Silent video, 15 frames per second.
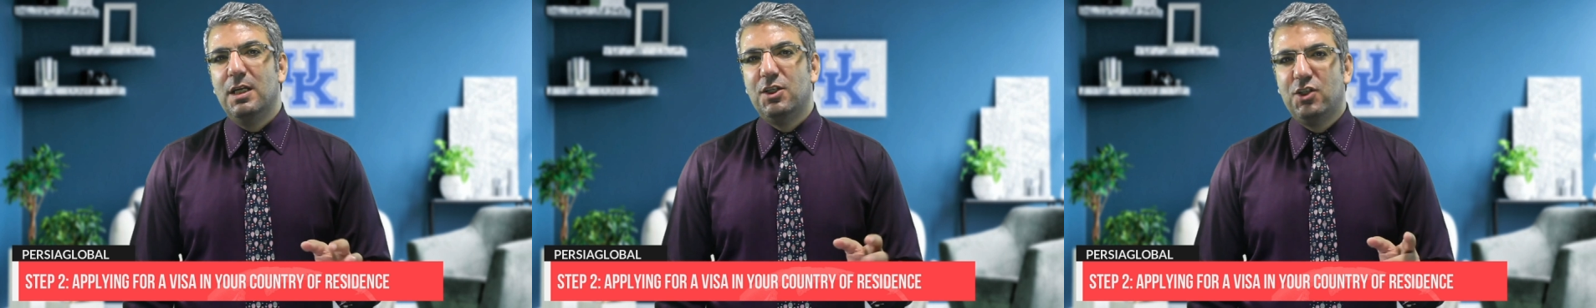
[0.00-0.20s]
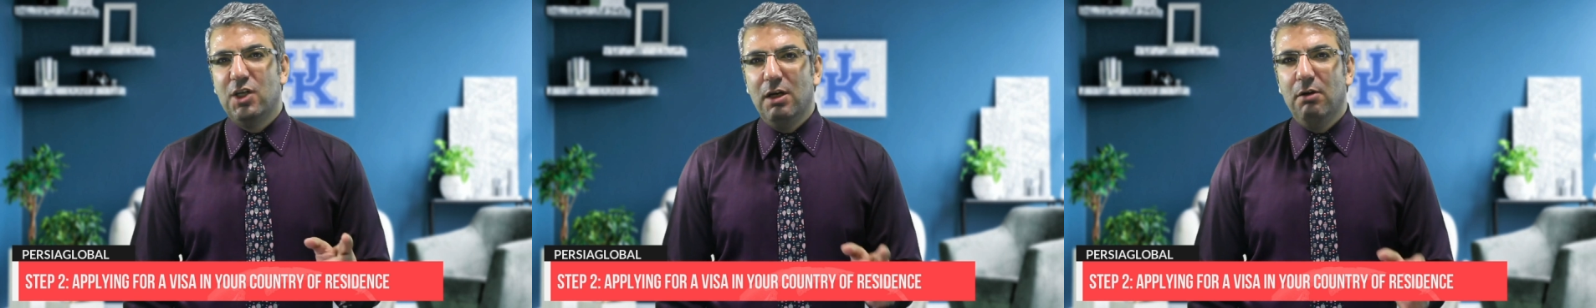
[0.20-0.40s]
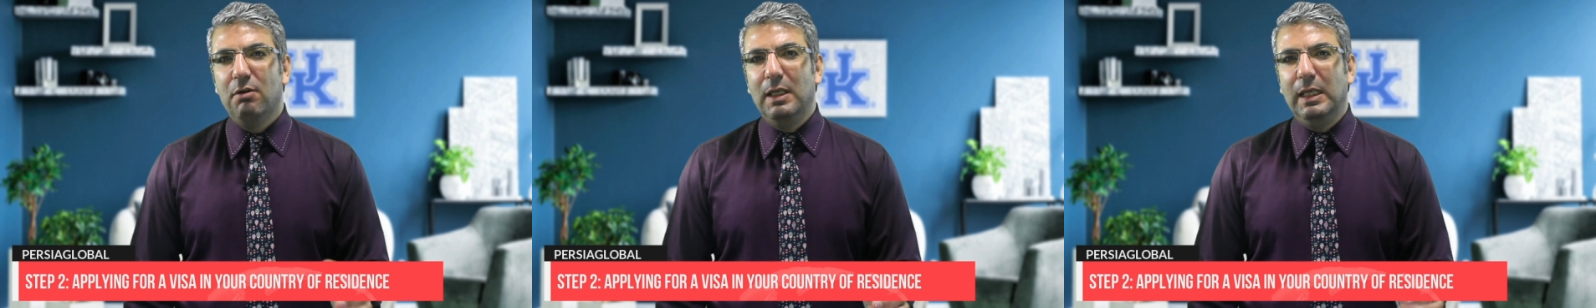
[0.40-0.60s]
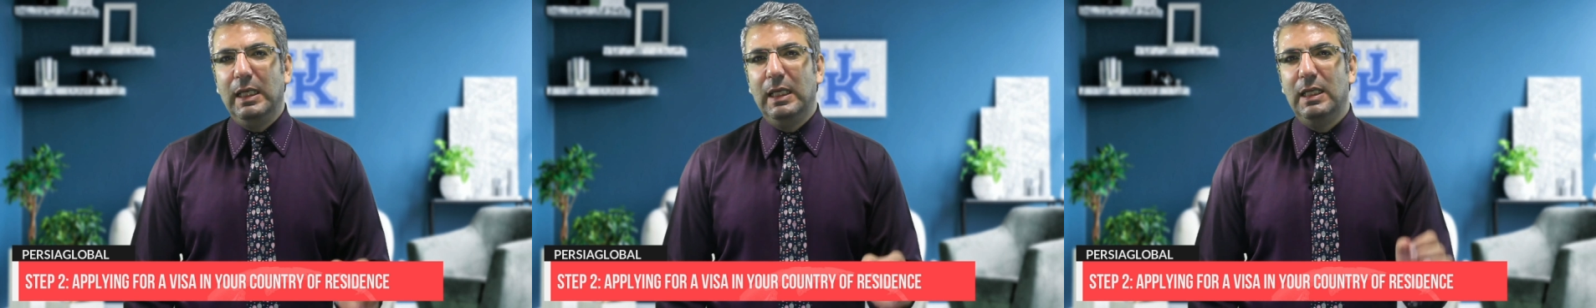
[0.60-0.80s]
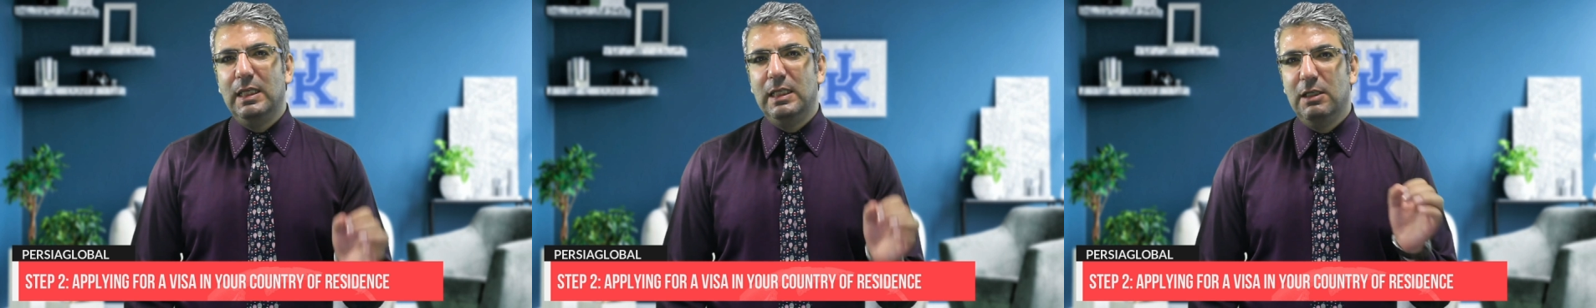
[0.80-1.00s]

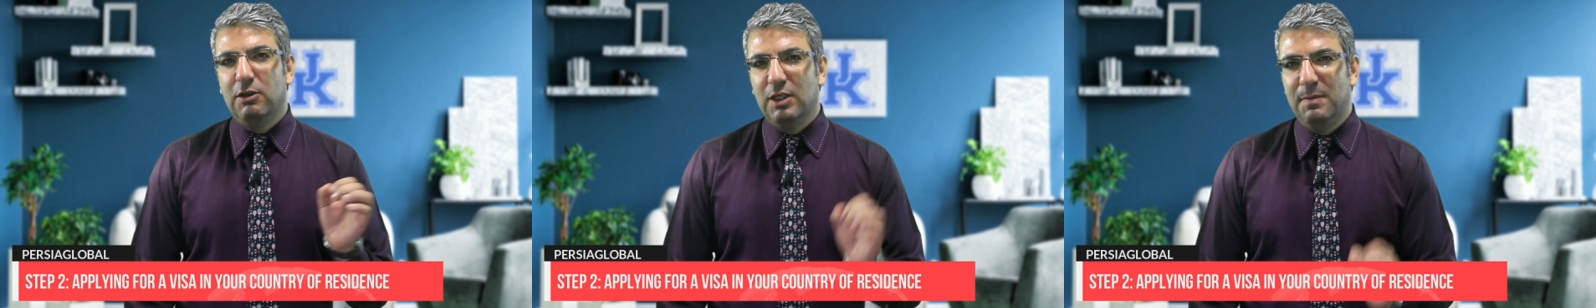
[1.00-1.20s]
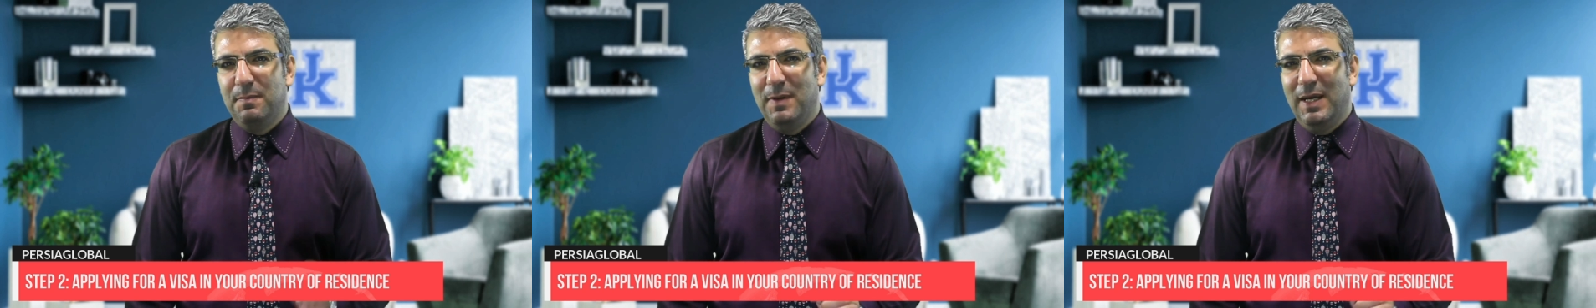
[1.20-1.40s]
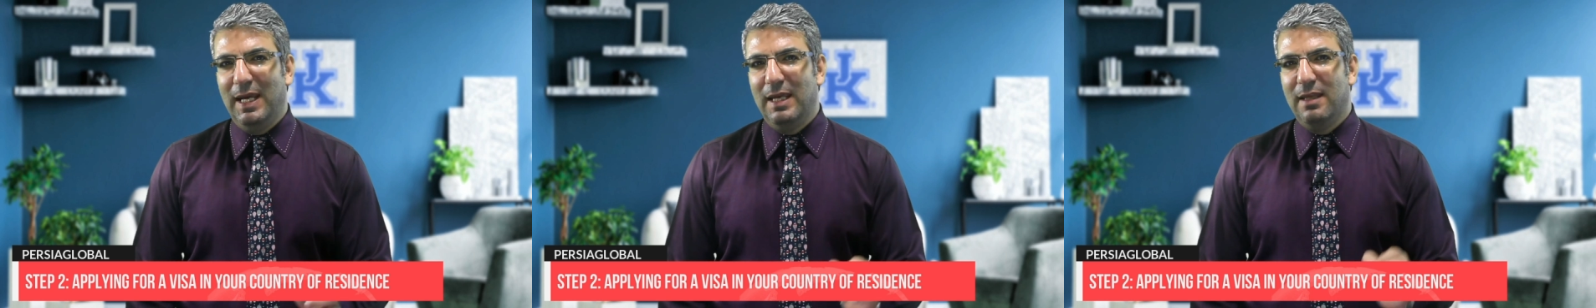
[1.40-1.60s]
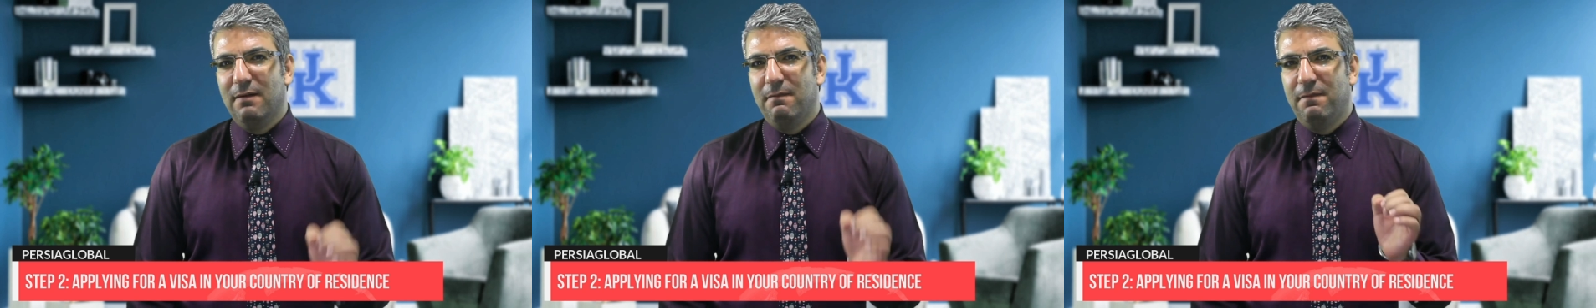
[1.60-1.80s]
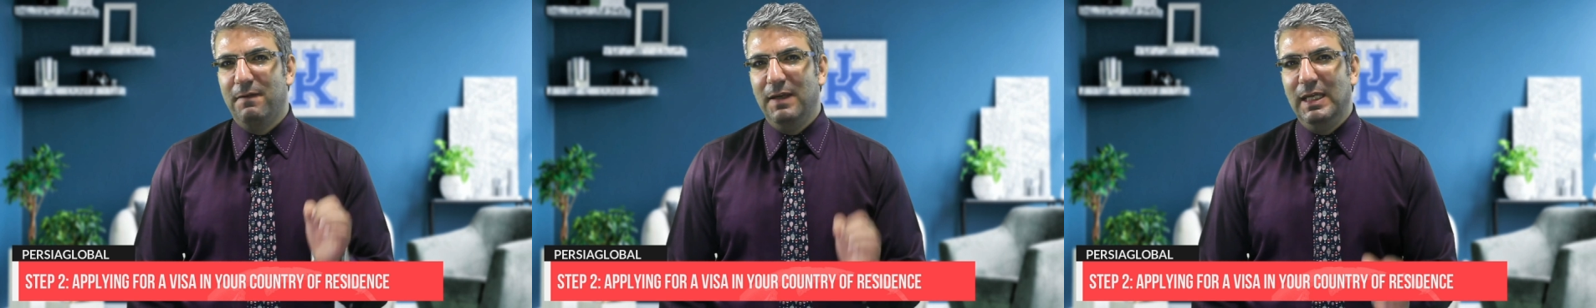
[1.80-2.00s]
Generally, you can pay
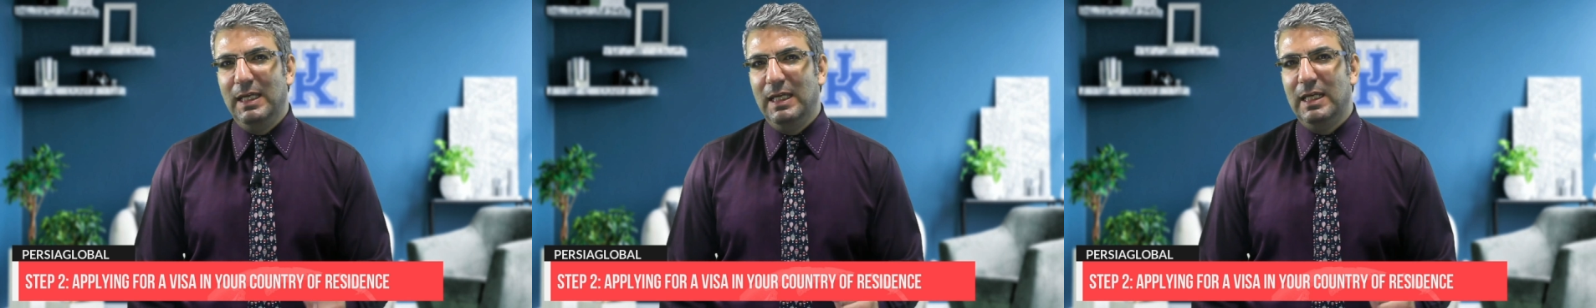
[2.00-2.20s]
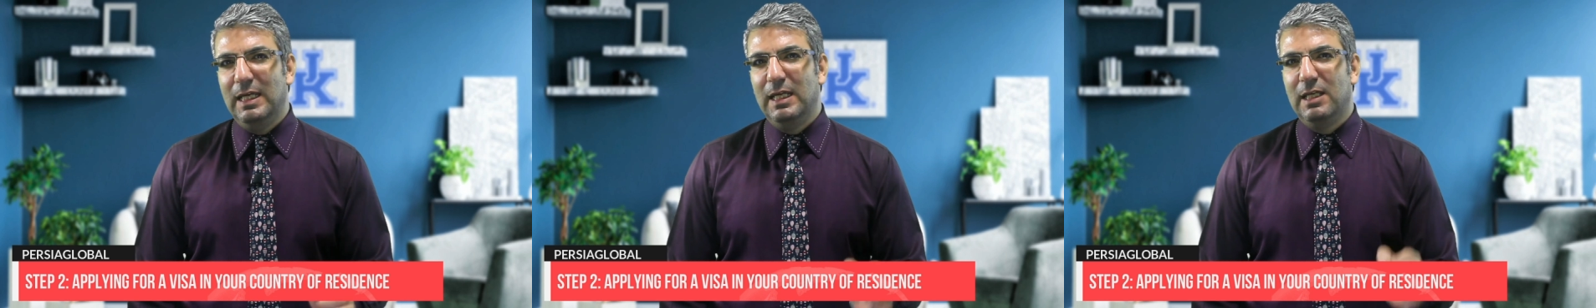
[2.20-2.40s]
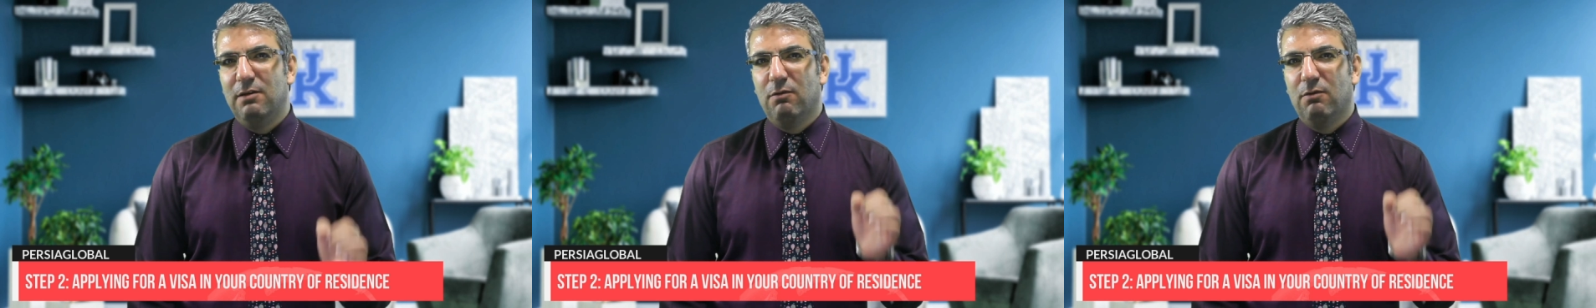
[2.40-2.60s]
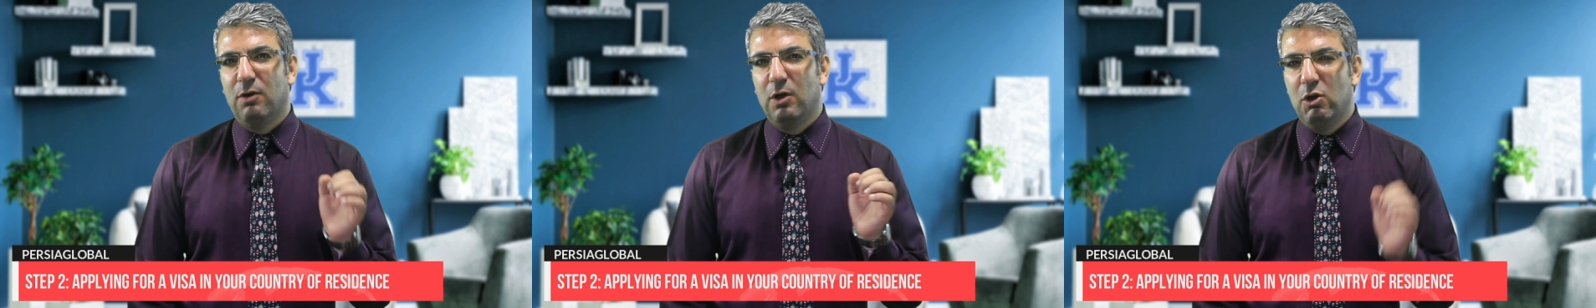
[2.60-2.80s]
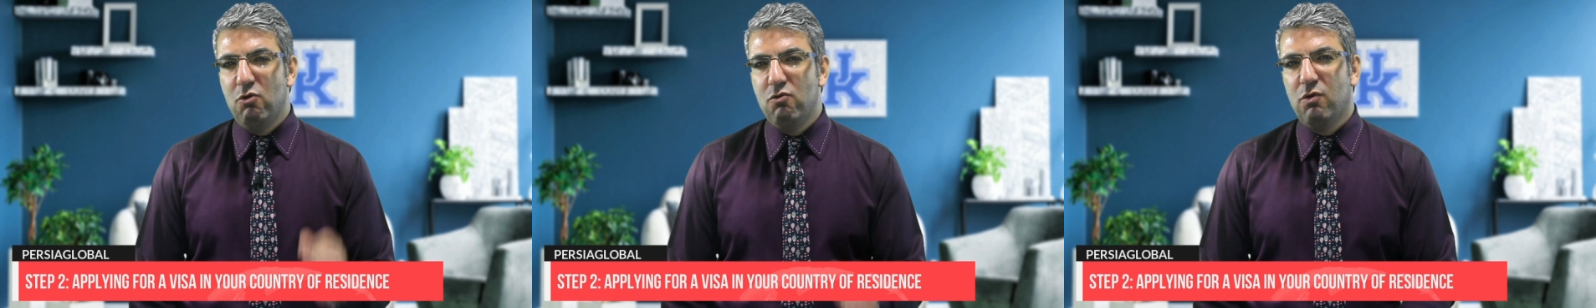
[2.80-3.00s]
the fee in your
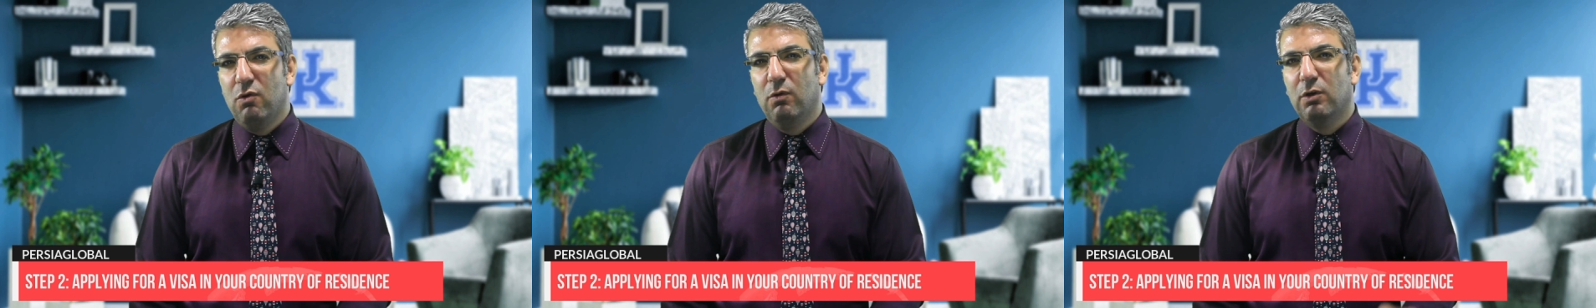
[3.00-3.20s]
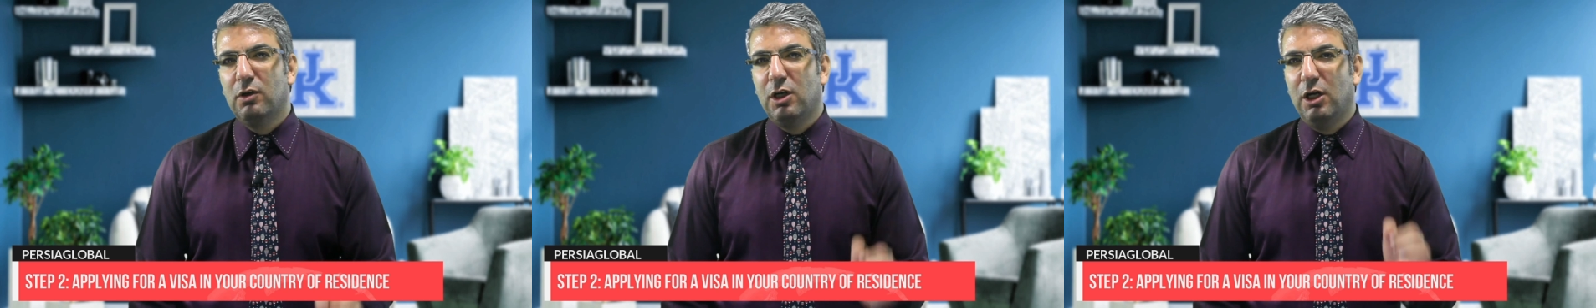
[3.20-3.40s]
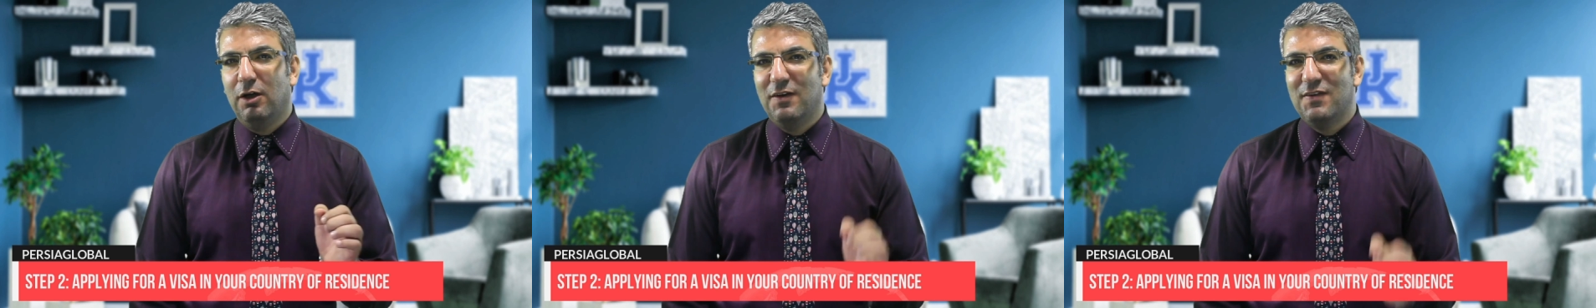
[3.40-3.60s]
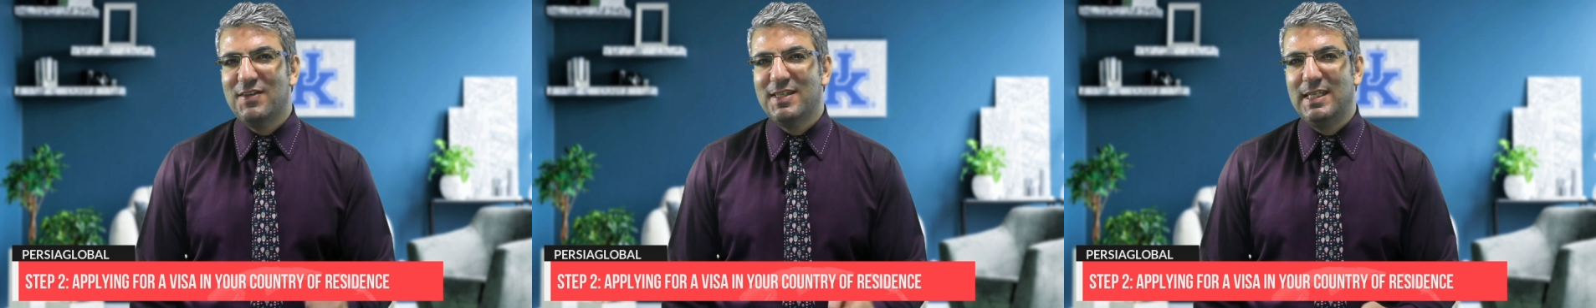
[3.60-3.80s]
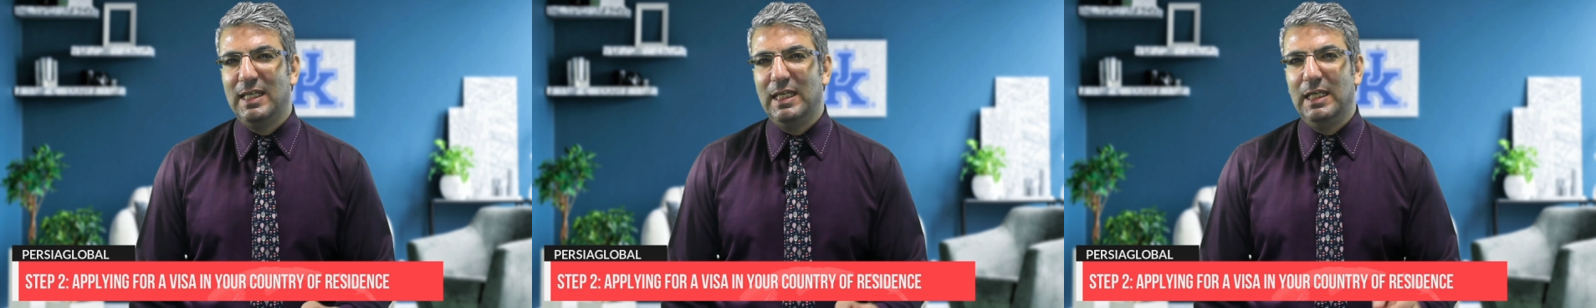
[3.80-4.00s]
local
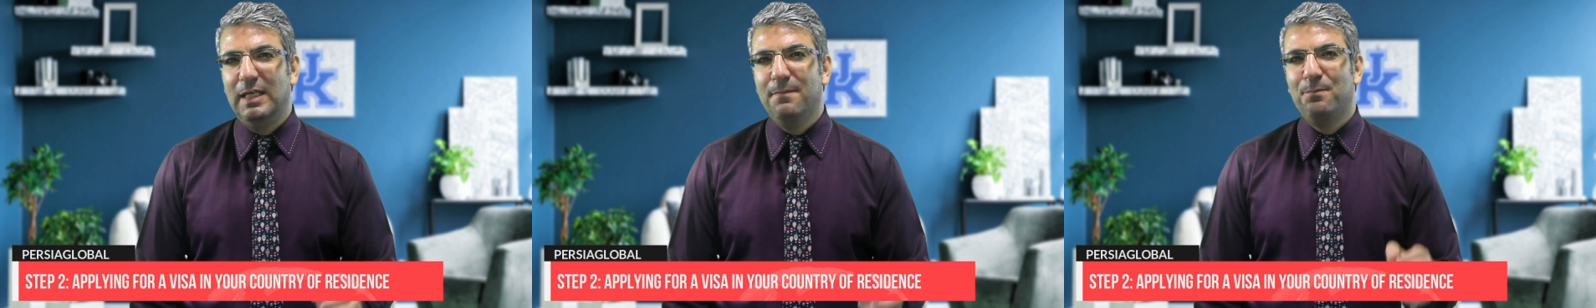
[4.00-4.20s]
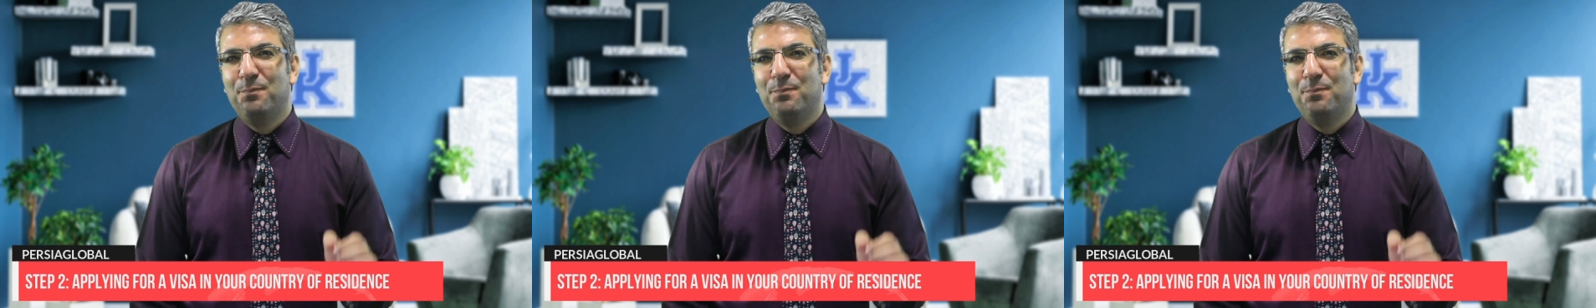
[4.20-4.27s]
currency